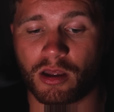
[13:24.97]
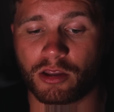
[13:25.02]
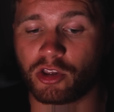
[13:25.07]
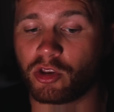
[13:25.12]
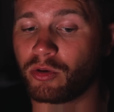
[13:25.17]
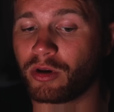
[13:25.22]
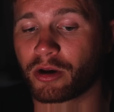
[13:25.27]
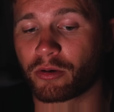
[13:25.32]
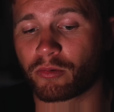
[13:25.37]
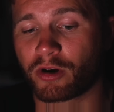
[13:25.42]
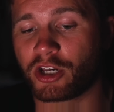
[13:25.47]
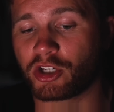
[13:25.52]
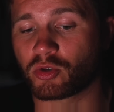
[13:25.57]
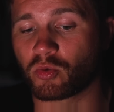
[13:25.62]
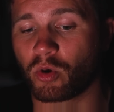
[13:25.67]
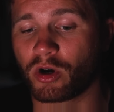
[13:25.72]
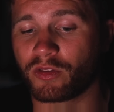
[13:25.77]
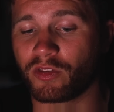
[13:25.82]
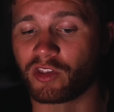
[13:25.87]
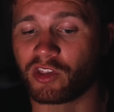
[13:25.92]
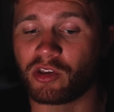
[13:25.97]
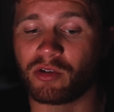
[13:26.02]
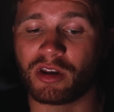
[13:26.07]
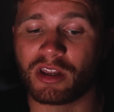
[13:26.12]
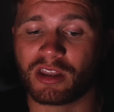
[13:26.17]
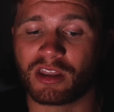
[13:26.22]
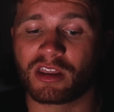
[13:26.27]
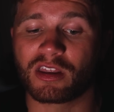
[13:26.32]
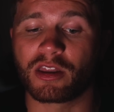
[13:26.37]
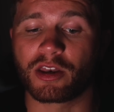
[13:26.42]
unit in range 1 of this
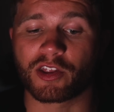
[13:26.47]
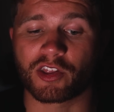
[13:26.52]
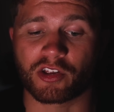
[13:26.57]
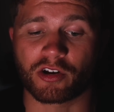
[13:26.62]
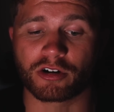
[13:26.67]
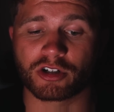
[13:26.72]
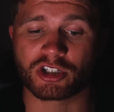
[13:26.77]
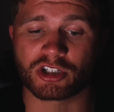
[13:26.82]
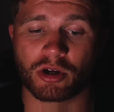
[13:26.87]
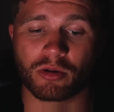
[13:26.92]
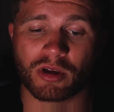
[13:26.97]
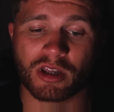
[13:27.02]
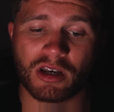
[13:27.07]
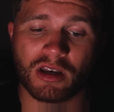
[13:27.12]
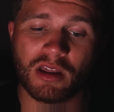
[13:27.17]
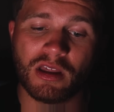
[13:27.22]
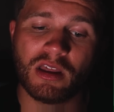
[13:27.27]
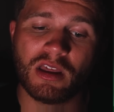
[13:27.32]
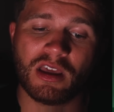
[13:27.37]
unit can get a surge token.